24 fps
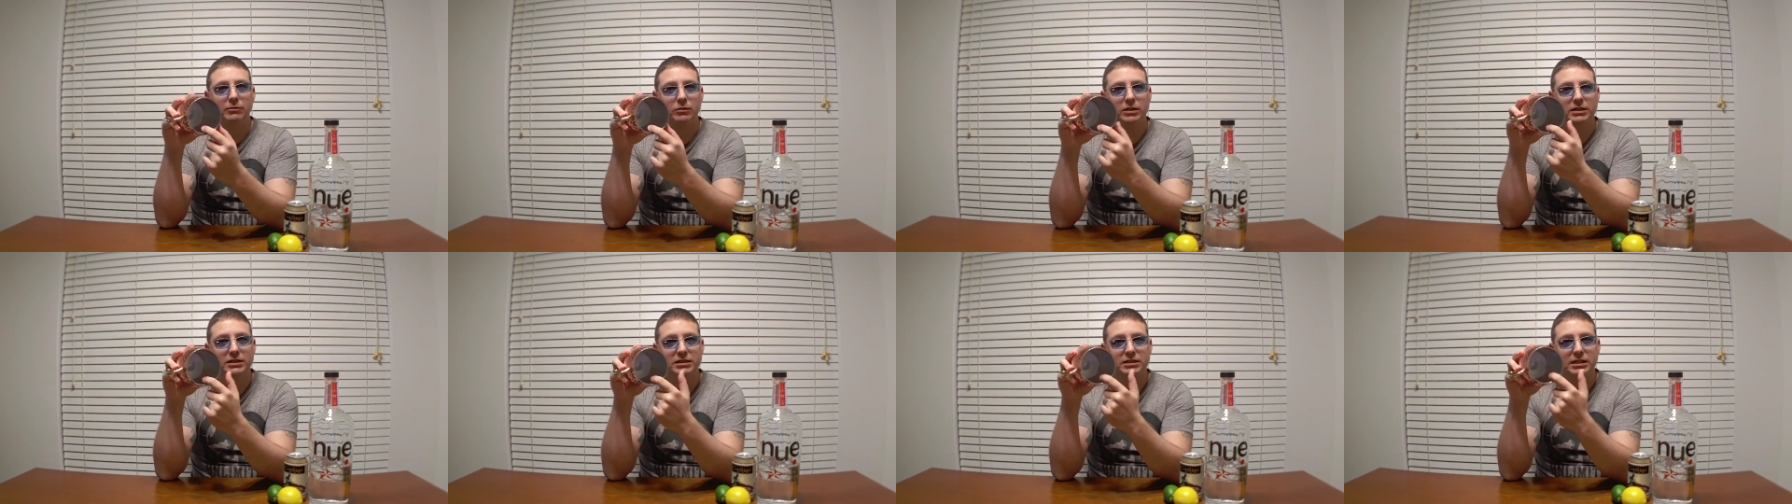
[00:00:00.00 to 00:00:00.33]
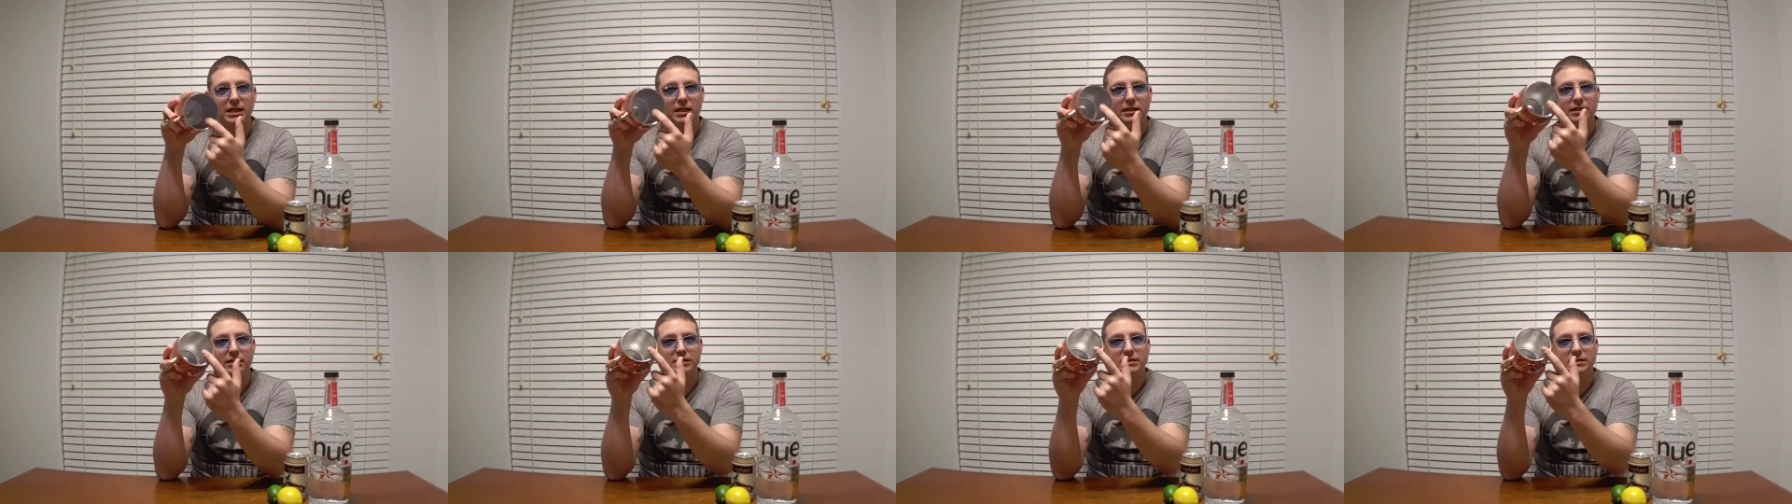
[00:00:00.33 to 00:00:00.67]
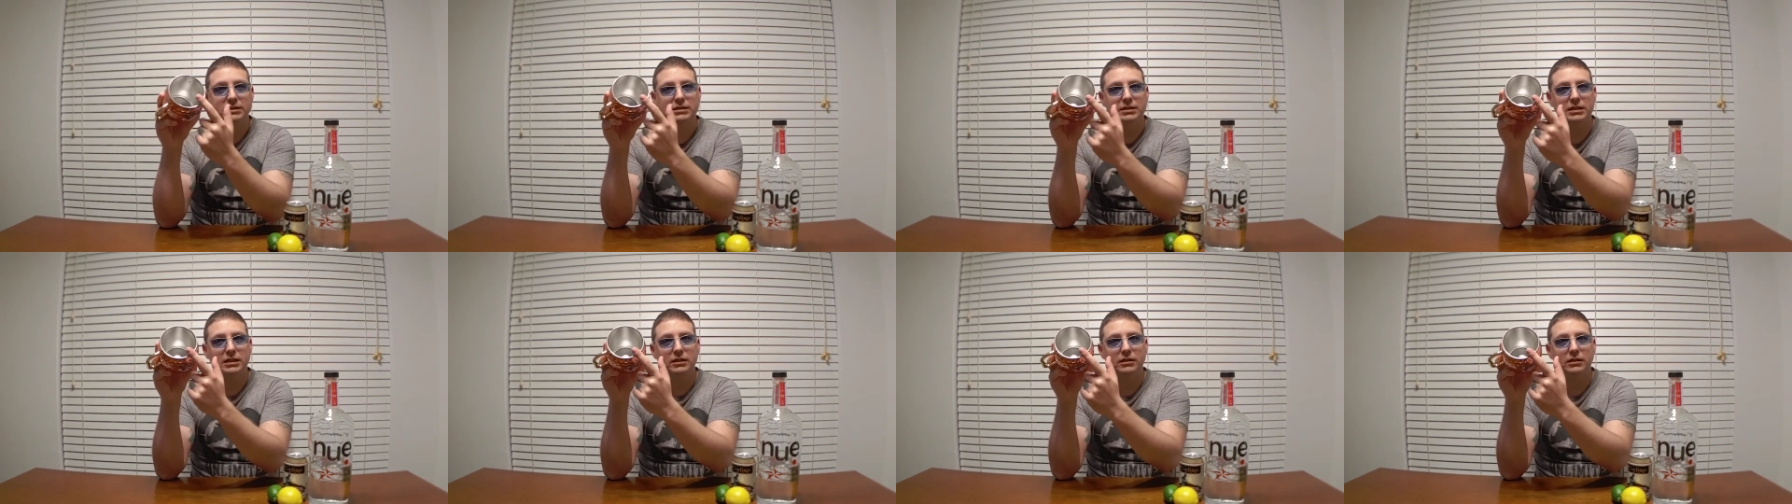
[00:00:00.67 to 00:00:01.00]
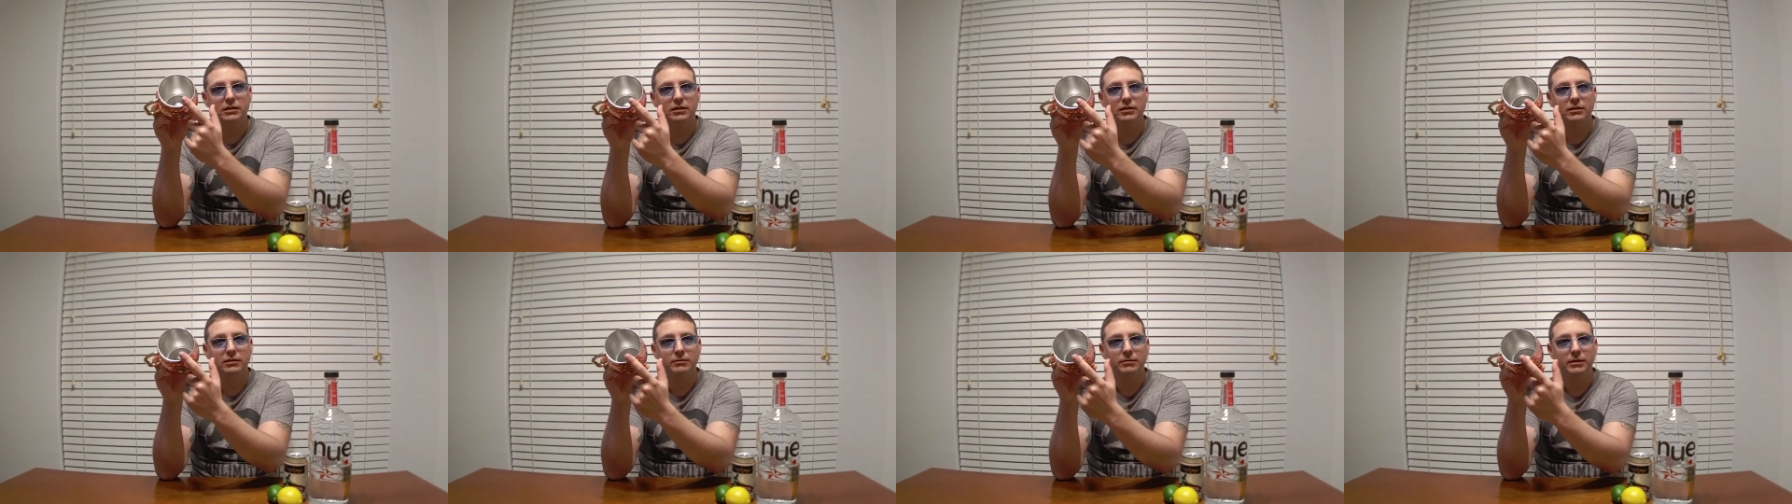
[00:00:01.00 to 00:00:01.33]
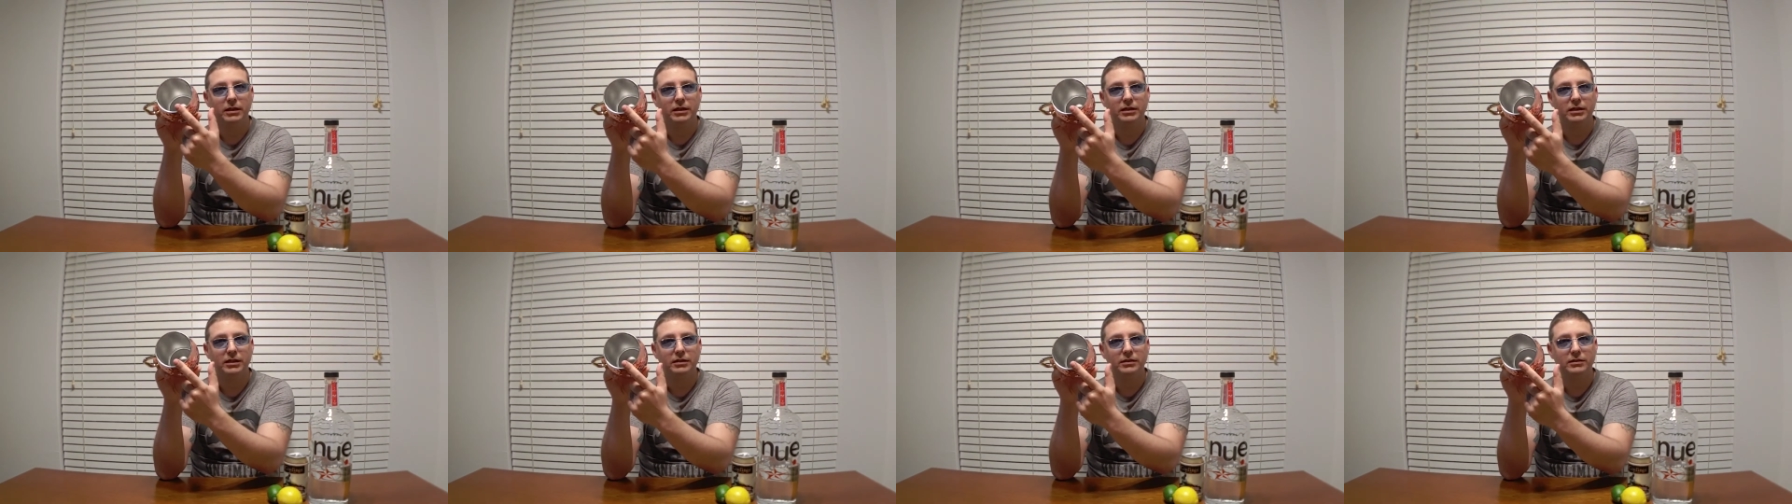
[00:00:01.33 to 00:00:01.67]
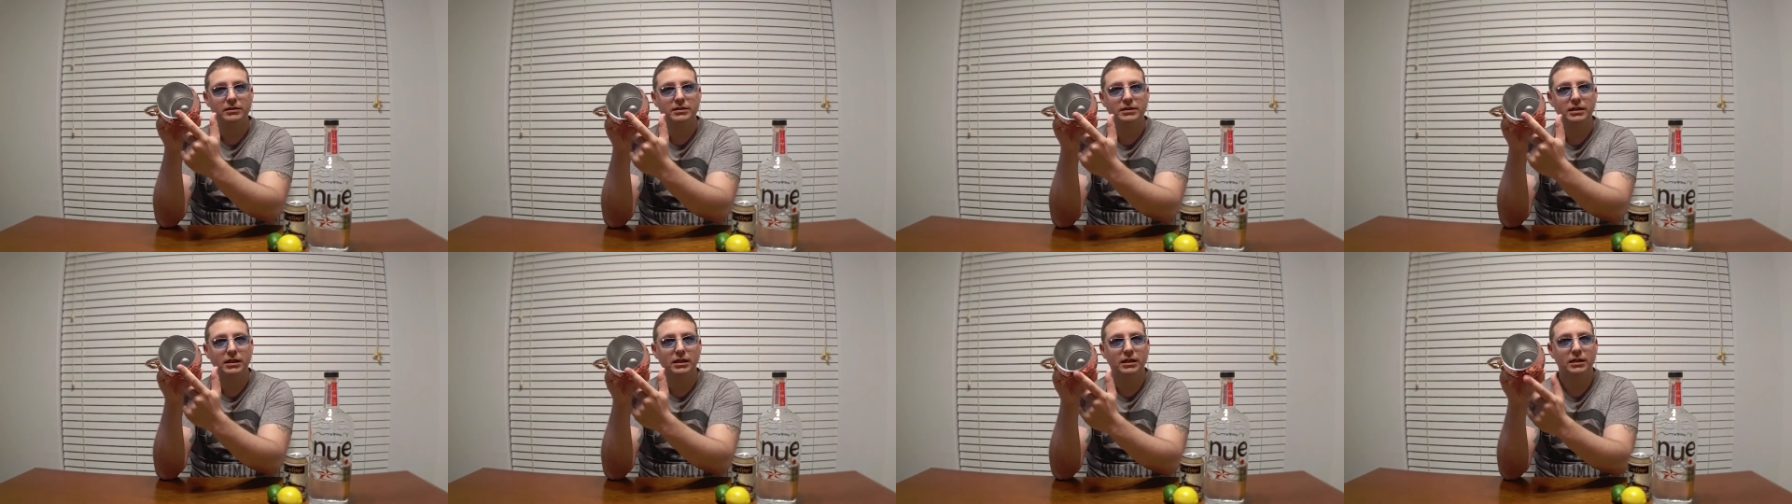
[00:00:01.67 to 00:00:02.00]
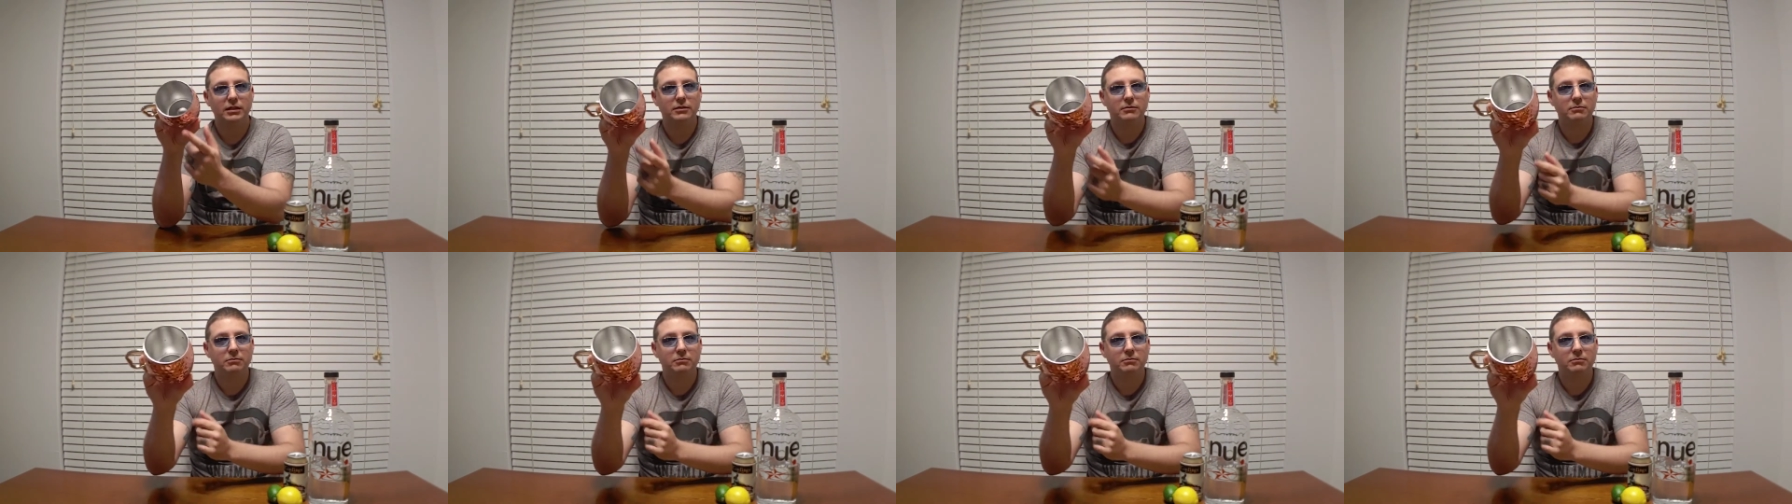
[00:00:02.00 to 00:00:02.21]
with stainless steel on the inside.